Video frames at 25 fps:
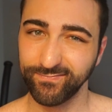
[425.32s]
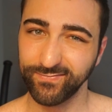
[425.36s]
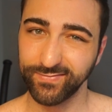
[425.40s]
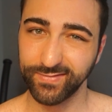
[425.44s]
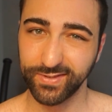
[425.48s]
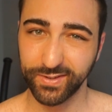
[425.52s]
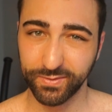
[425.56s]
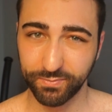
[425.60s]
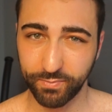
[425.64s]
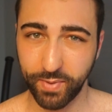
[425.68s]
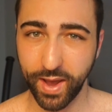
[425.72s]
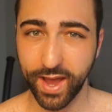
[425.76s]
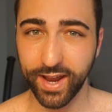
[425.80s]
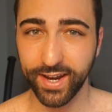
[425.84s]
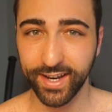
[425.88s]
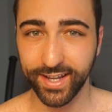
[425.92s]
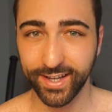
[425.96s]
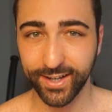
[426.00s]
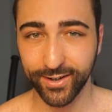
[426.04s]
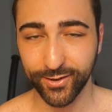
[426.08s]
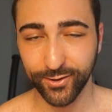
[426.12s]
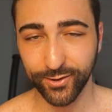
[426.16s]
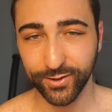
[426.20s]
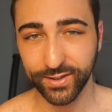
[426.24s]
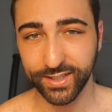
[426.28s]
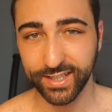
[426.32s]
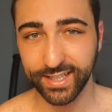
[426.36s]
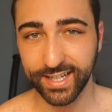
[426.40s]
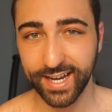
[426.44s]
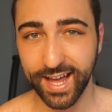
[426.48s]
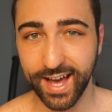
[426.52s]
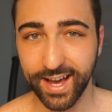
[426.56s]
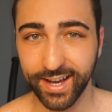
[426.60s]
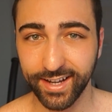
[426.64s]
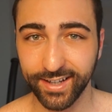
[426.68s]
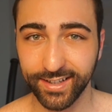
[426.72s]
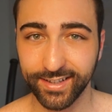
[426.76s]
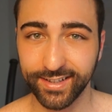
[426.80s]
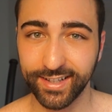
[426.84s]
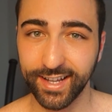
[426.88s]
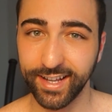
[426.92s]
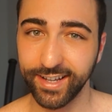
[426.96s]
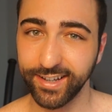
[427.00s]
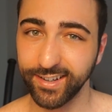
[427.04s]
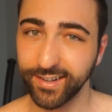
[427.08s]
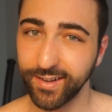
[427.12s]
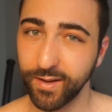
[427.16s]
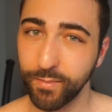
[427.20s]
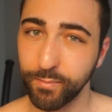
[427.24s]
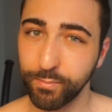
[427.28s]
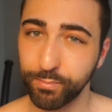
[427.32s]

spending all the night, like